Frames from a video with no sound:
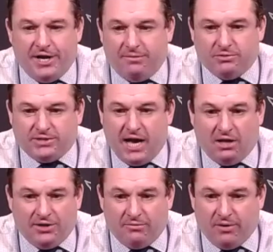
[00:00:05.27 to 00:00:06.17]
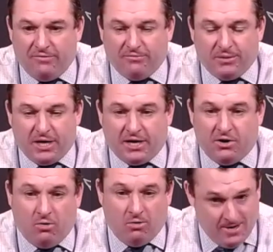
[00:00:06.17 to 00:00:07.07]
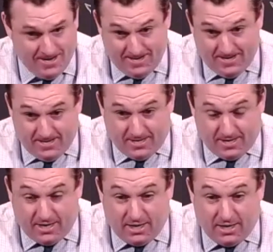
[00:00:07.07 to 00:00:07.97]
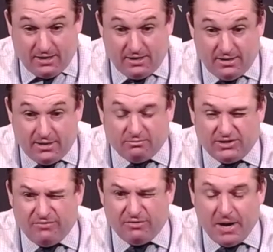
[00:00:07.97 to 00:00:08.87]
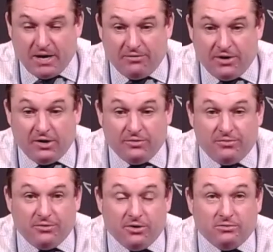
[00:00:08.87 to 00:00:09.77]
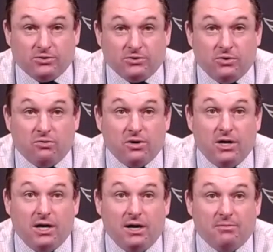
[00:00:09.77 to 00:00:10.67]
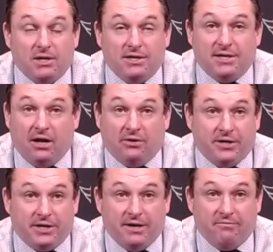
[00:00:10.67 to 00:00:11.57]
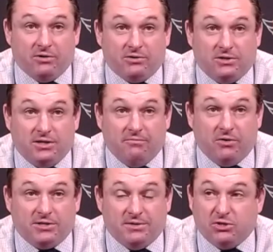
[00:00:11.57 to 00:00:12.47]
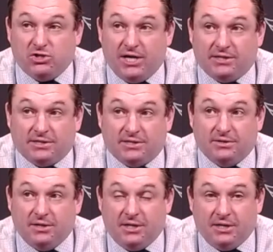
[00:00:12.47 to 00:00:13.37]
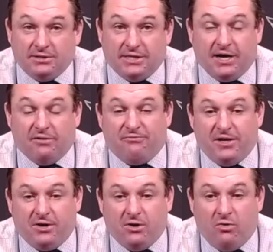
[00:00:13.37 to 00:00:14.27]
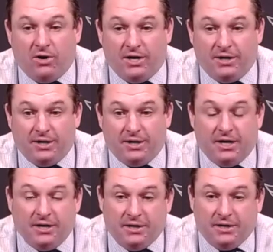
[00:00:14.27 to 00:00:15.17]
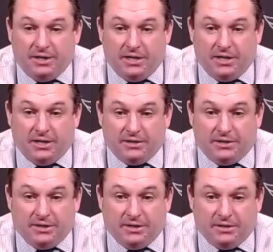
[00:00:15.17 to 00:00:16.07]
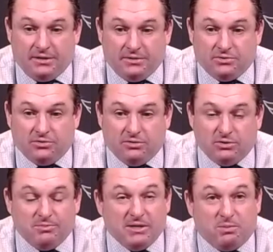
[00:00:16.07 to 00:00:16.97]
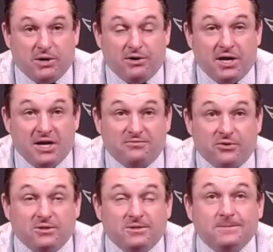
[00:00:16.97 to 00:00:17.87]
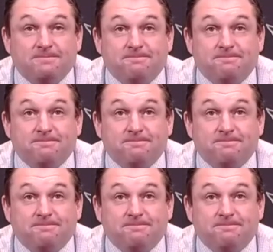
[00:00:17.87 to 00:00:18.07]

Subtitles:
He was dialed in right from the get-go and was even better there in the third. So he dialed in, gave our team a chance to get our feet going, and certainly was the best player on the ice for us.